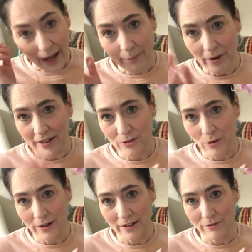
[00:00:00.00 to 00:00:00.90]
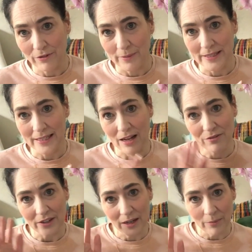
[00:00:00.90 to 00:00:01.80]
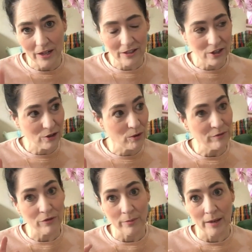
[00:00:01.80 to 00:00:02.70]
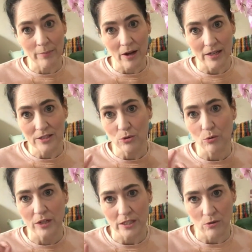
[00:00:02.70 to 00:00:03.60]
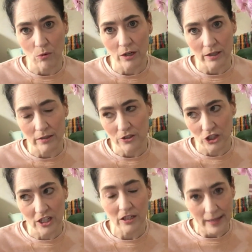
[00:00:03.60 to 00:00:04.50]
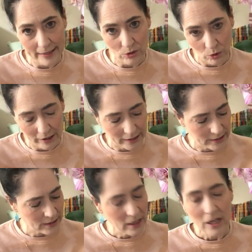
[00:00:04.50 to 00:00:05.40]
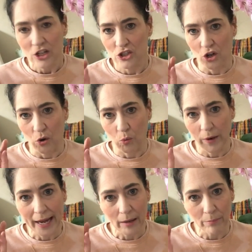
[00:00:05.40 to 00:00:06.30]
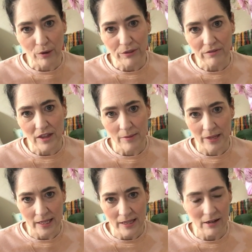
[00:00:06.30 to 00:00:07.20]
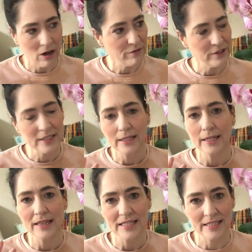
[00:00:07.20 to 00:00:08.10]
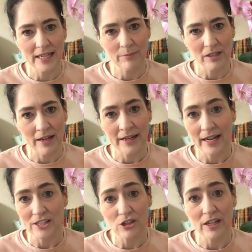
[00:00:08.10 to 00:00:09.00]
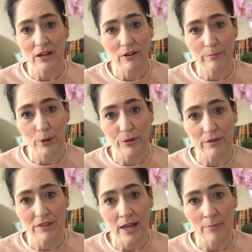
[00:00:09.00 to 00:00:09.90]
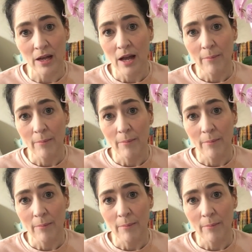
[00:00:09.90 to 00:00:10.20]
I bought an orchid for myself and I bought another one for my boss who is an orchid, she collects orchids. So we had both of them in the office getting the same light. I took care of both of them.